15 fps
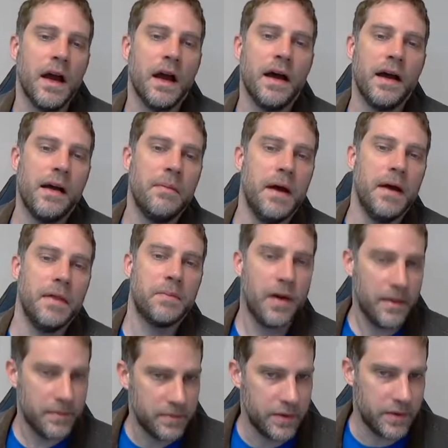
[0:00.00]
And the
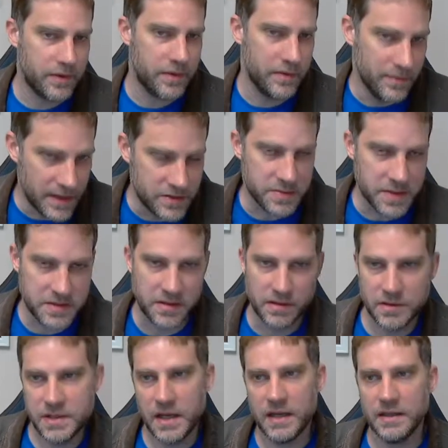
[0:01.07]
problem with major
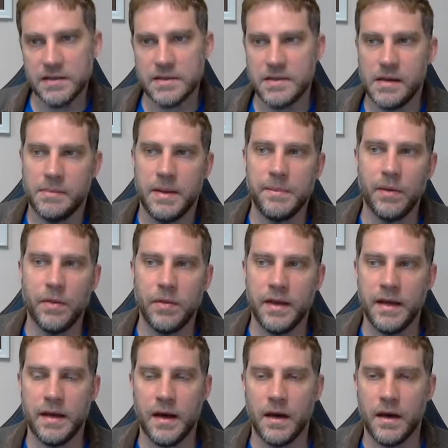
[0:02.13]
misunderstandings is that people
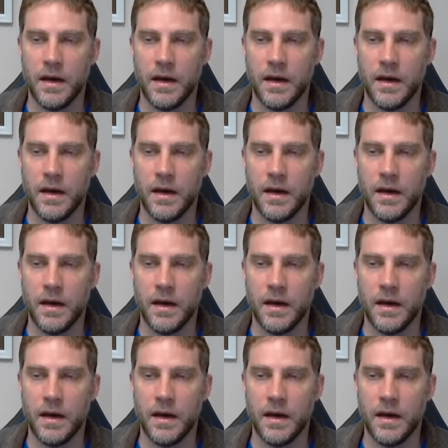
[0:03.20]
think